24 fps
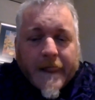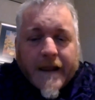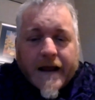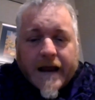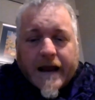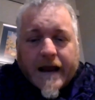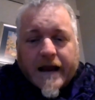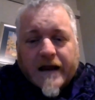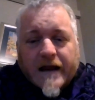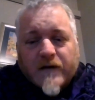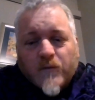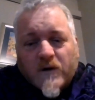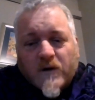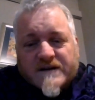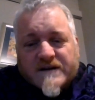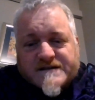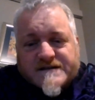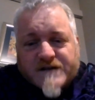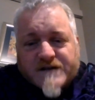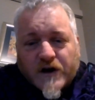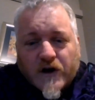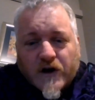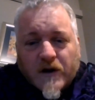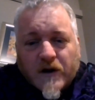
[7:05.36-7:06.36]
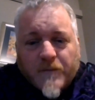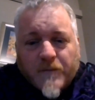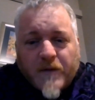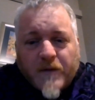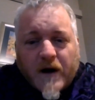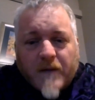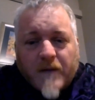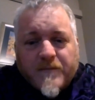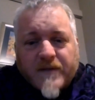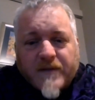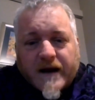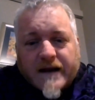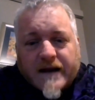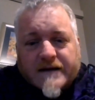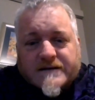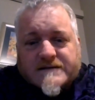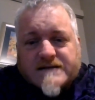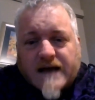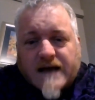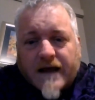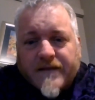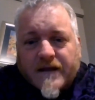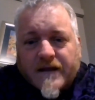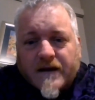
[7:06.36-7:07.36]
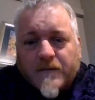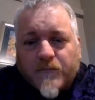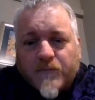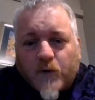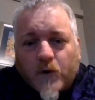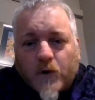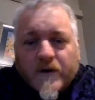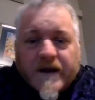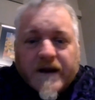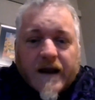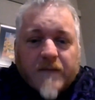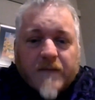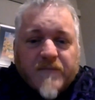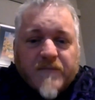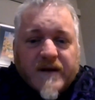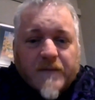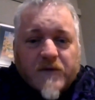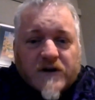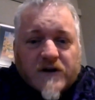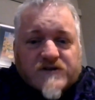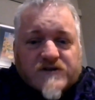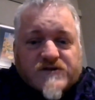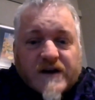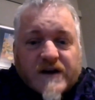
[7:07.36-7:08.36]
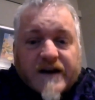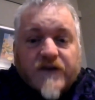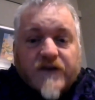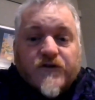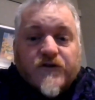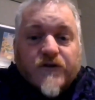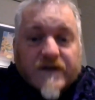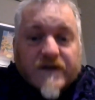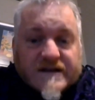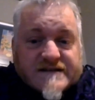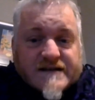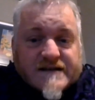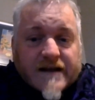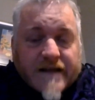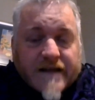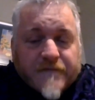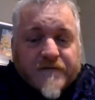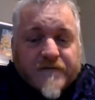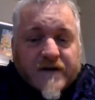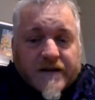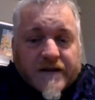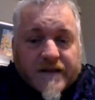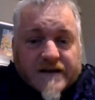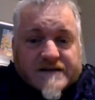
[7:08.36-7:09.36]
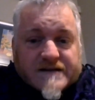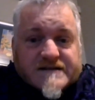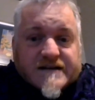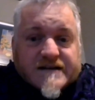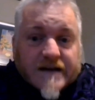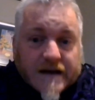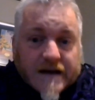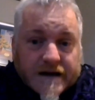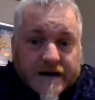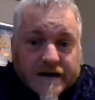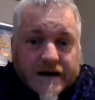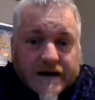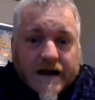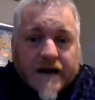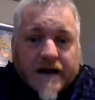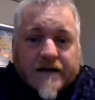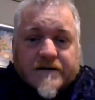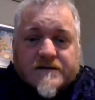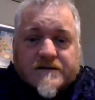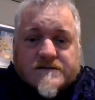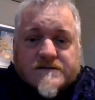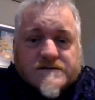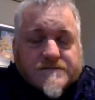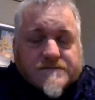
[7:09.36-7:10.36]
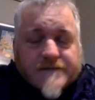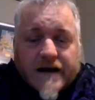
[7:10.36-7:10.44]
And what Solar Pop and other board game people are trying to do in South Africa this year and